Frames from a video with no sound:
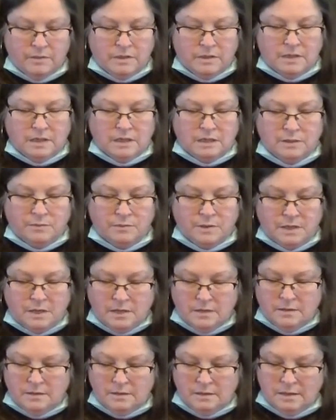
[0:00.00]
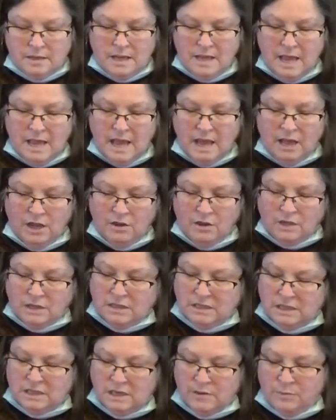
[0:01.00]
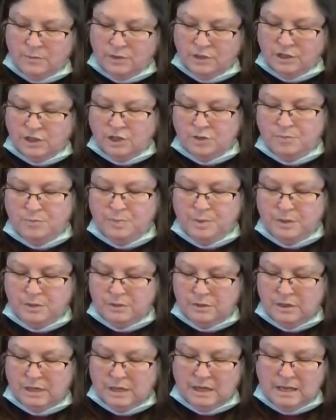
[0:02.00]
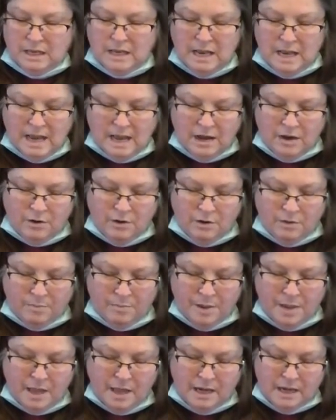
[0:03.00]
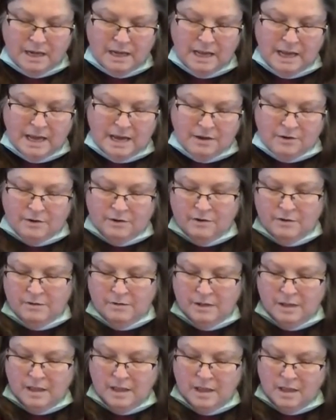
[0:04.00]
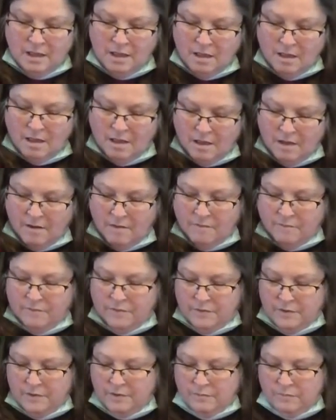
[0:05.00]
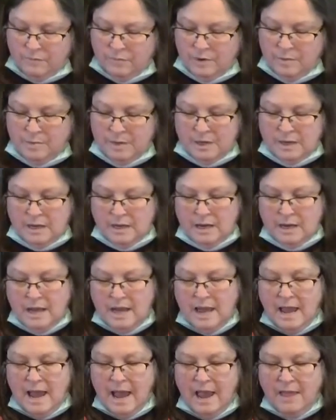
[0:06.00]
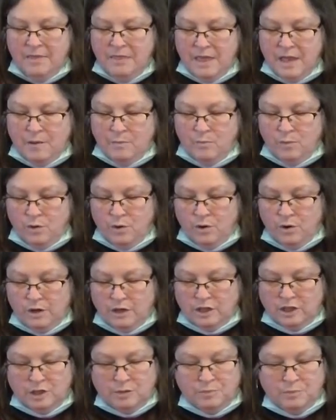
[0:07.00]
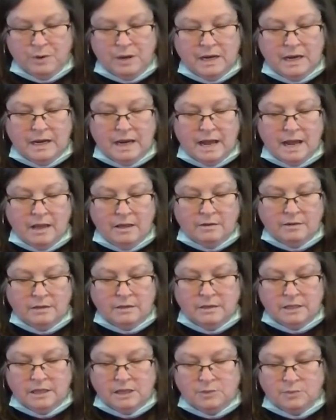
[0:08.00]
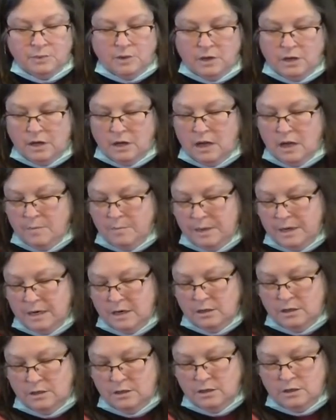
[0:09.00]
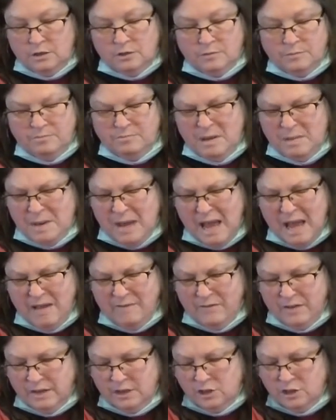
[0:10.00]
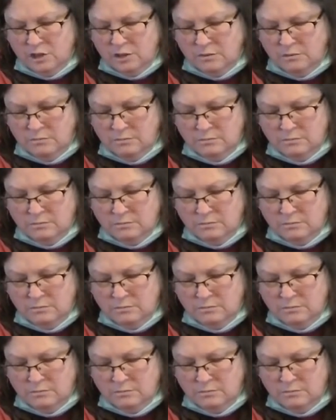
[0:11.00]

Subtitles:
This one, and you can see we're just building layer upon layer of ribbon, and then we're going to spread it out. This we're going to come in a little, maybe a 1/2 inch.